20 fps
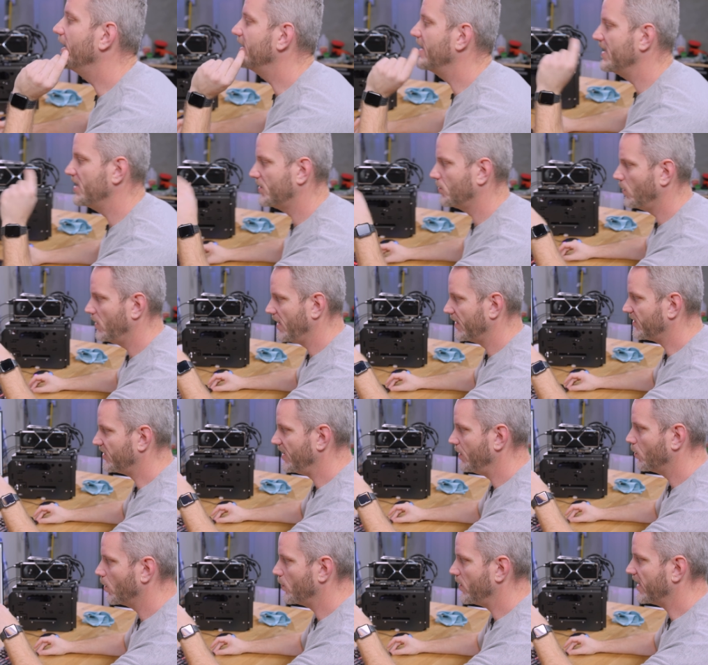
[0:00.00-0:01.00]
and I just wanna
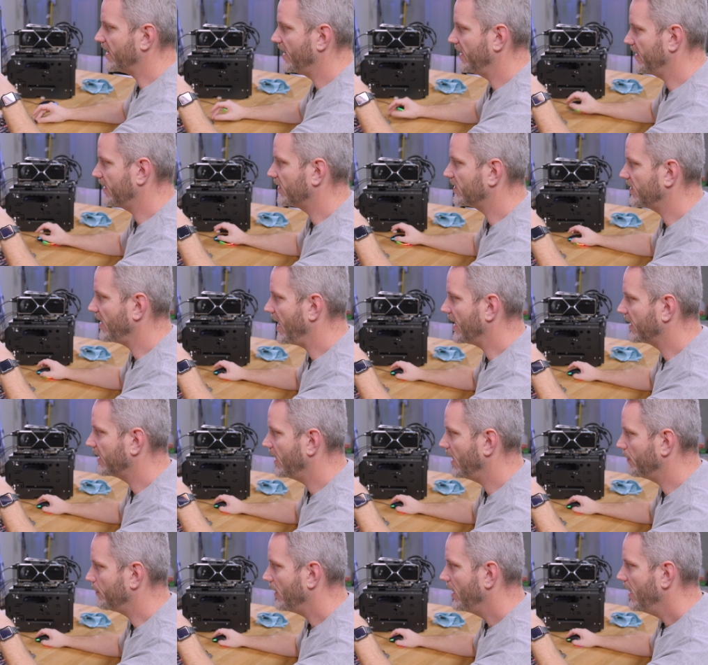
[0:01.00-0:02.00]
see where we kind of stack
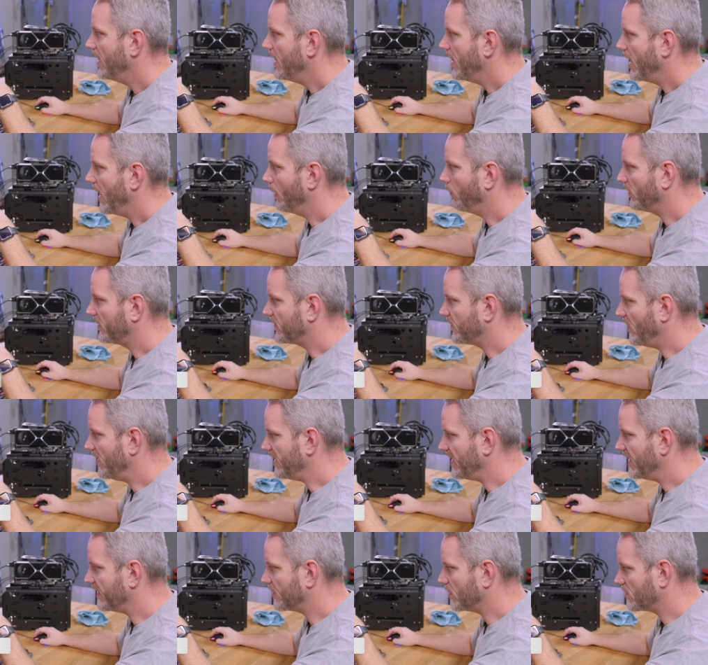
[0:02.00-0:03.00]
up. And what's
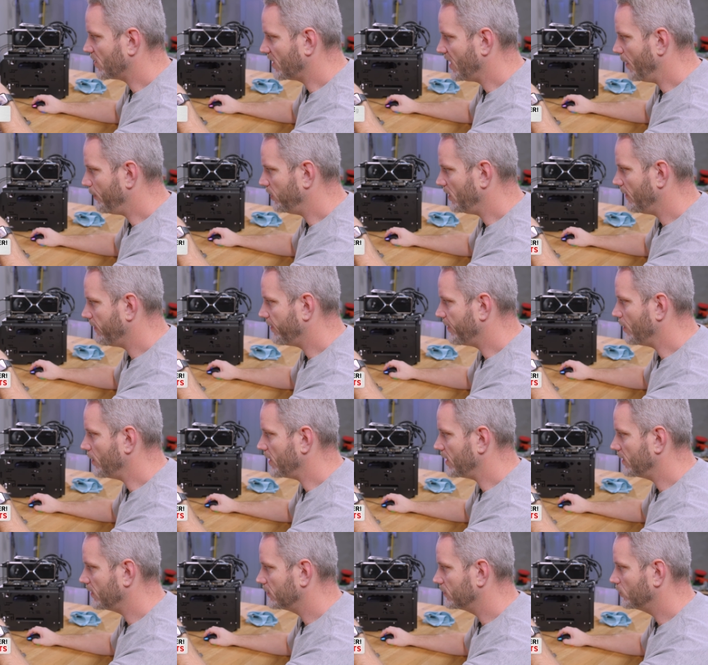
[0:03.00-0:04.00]
funny is there's a couple of
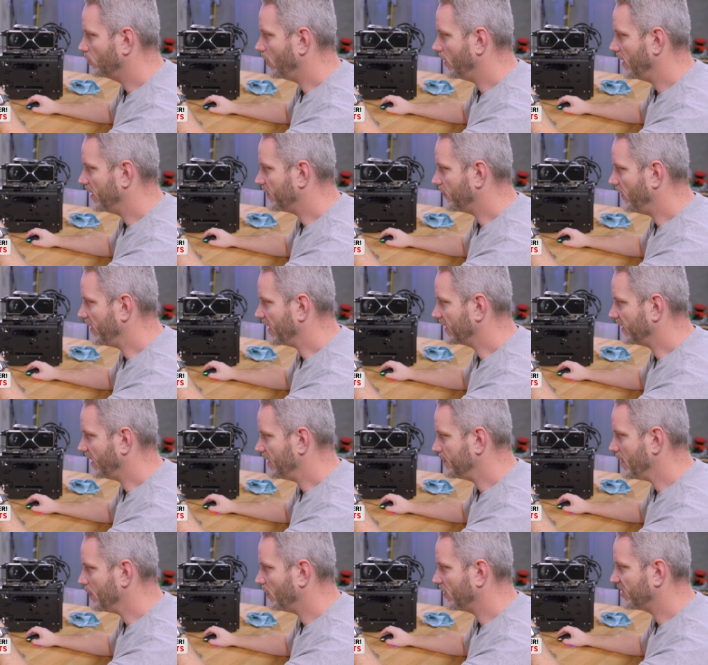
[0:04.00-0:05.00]
30, well, it's funny, a lot
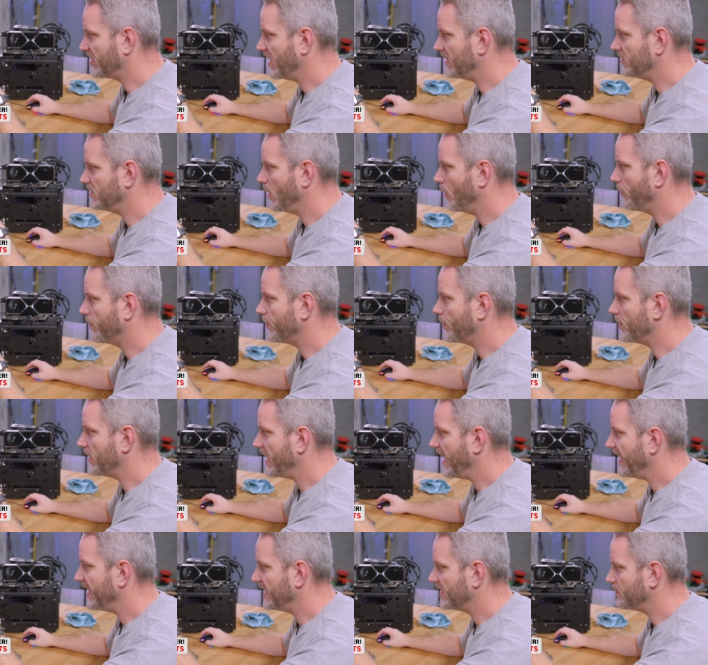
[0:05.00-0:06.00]
of people said no
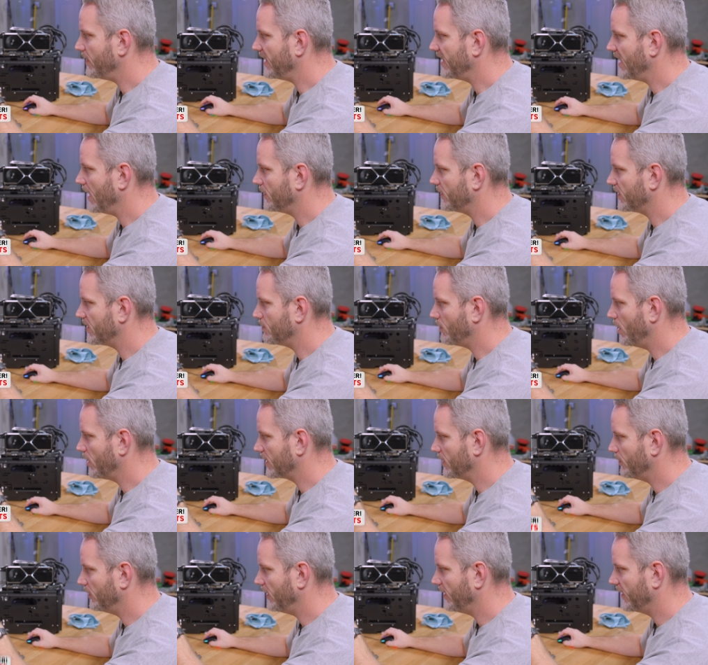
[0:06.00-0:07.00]
3080s made it out into the
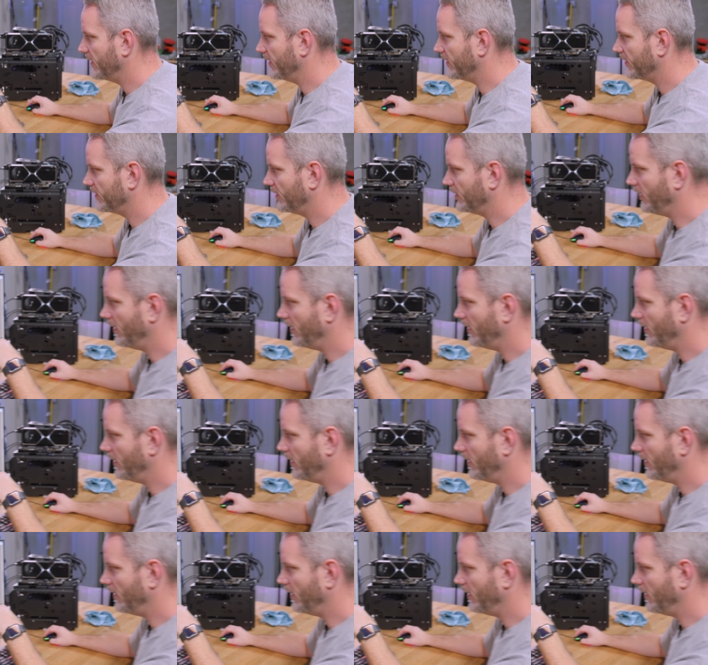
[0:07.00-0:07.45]
market, but look at this. Look